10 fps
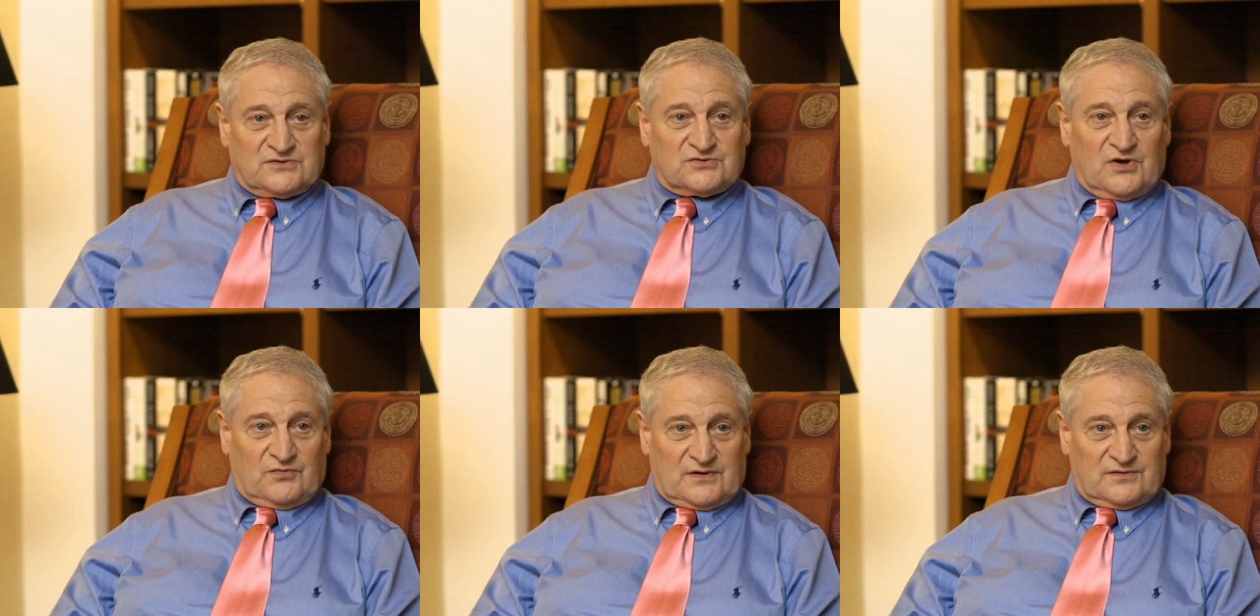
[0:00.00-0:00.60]

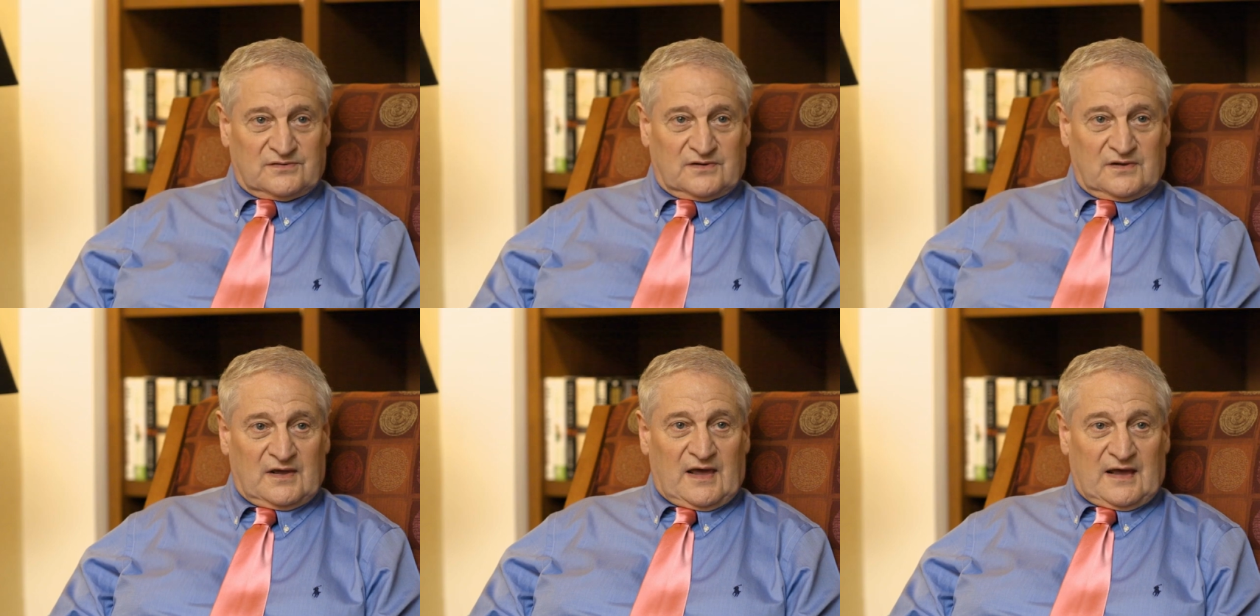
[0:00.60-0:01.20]
donors
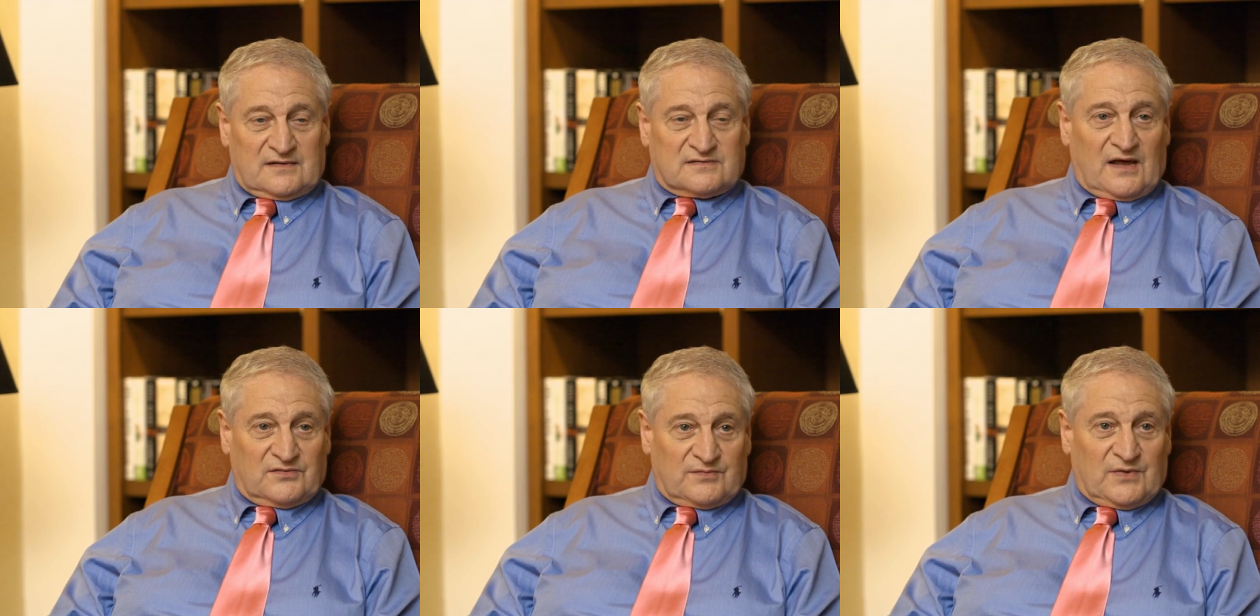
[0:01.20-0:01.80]
and
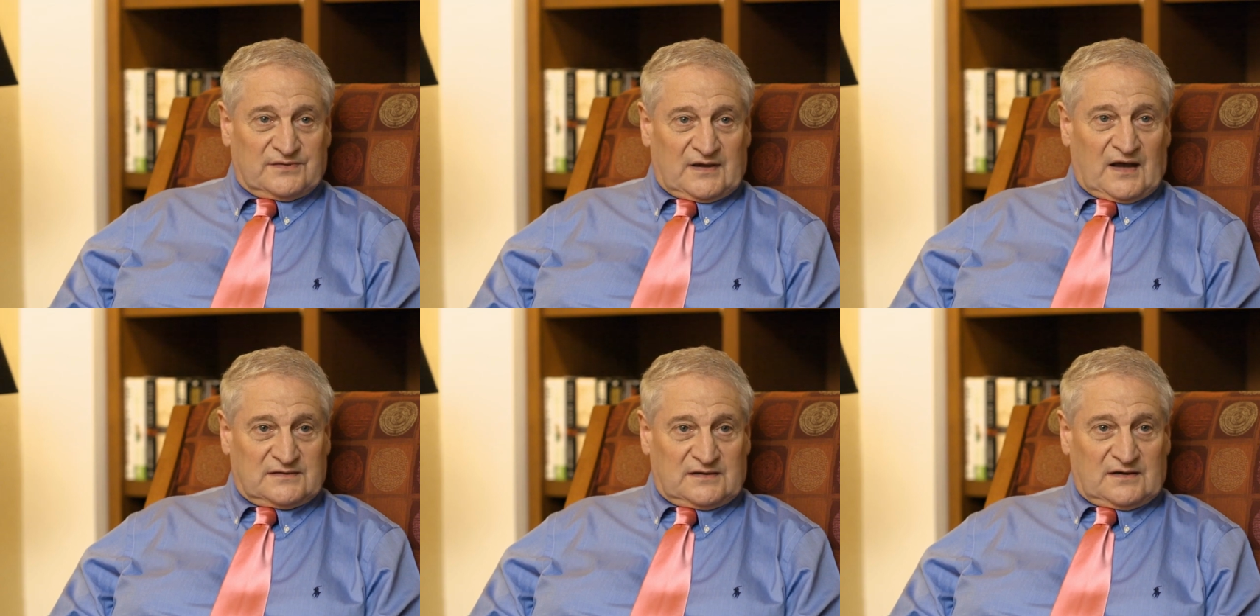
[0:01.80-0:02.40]
sell them on the
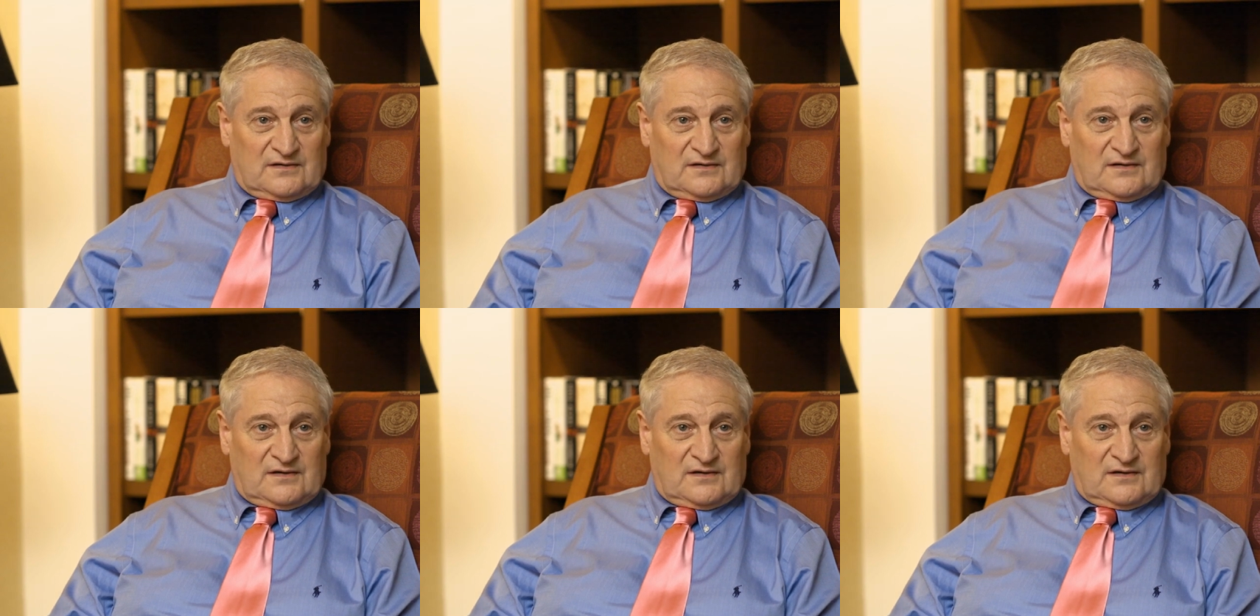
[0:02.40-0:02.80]
idea.